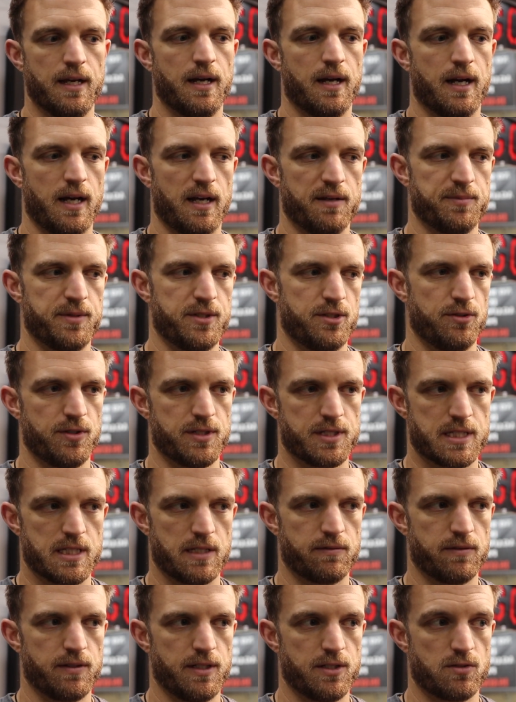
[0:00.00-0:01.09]
I've been doing
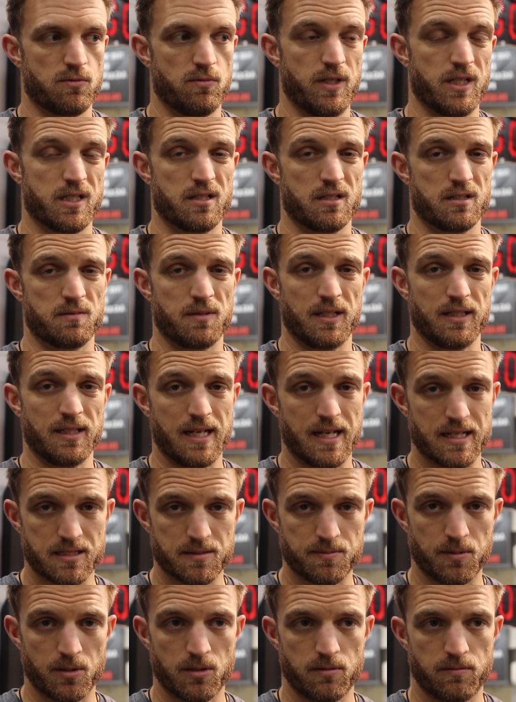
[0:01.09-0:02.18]
7 days a week since my
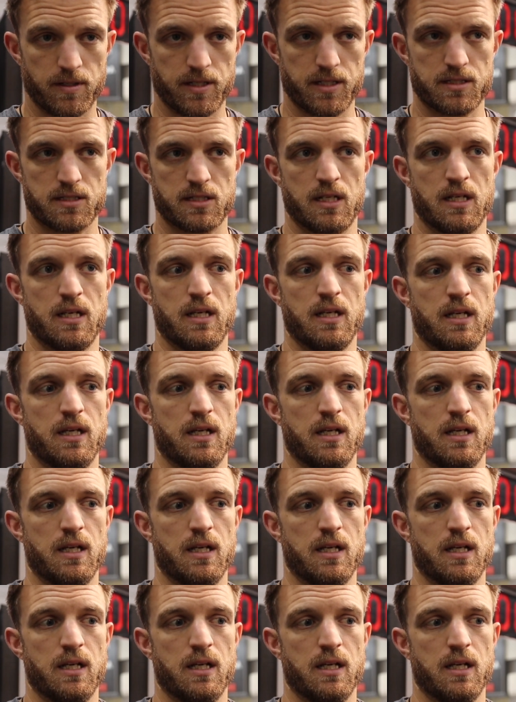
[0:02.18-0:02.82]
last Spartan race.